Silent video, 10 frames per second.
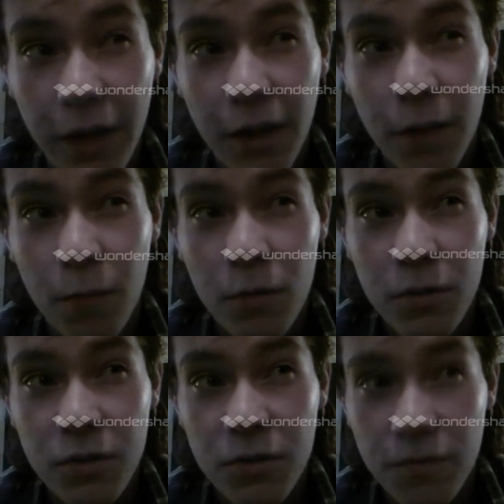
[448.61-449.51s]
game
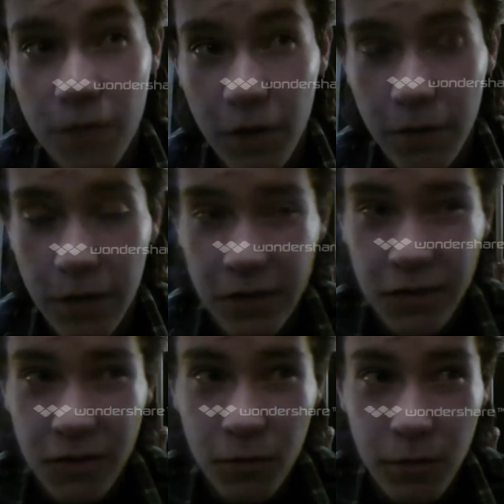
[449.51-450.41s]
was, because Final
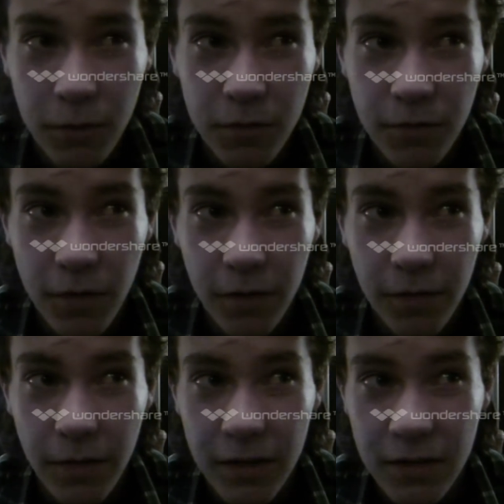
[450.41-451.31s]
Fantasy 3 was Final
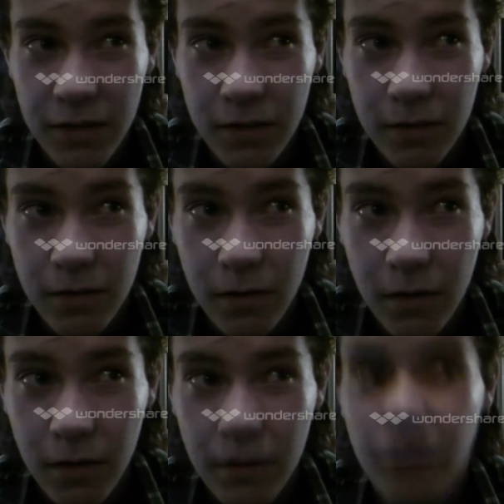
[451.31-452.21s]
Fantasy,
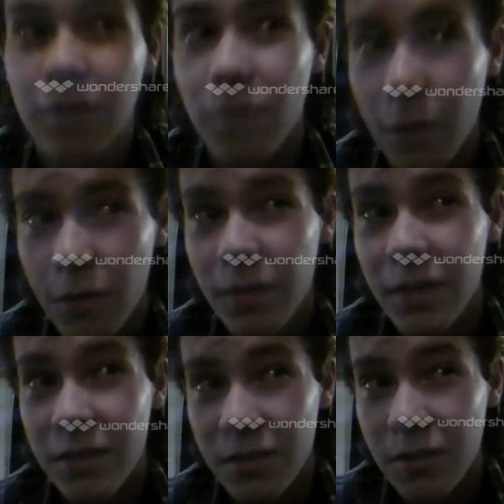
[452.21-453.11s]
Final
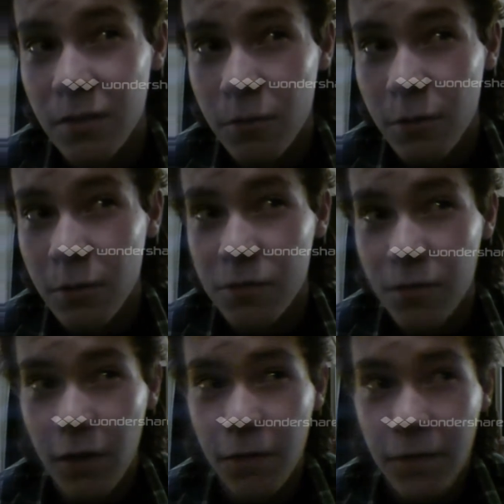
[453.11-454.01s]
Fantasy 3 was
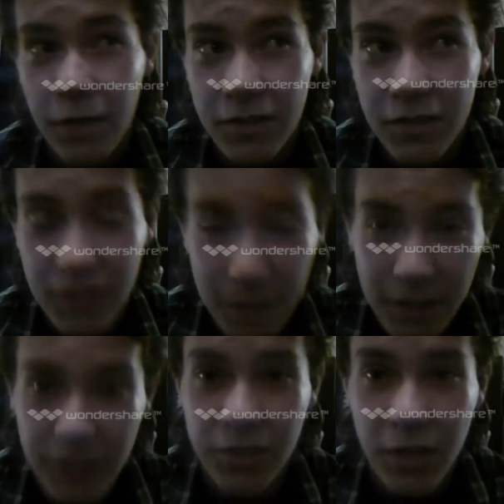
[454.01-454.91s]
Final Fantasy
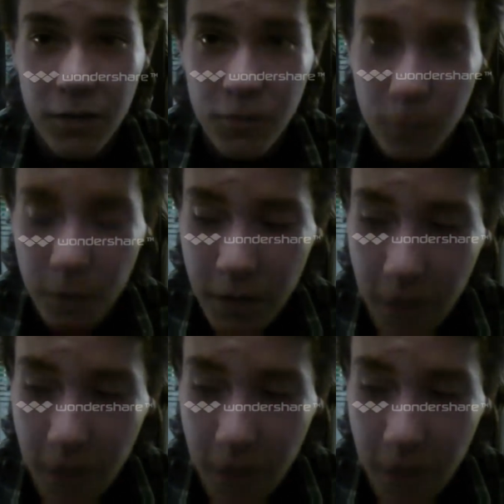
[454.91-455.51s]
6, actually.